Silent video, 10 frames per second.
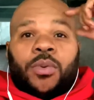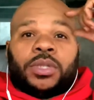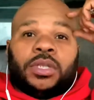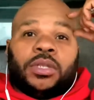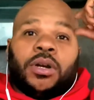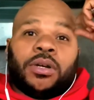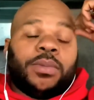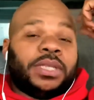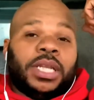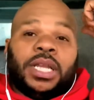with the dog,
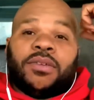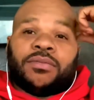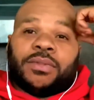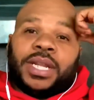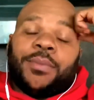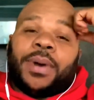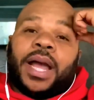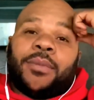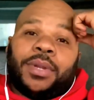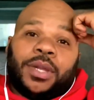but they love them and they
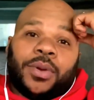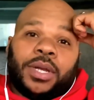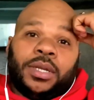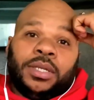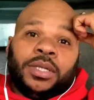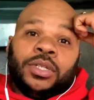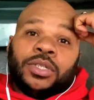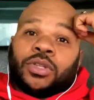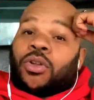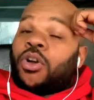buy them anyway.
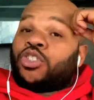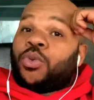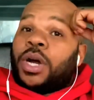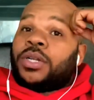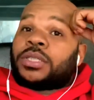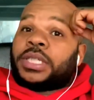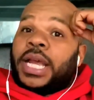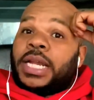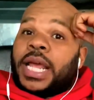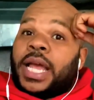So long as you
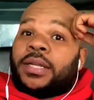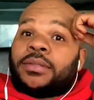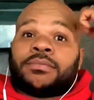understand that,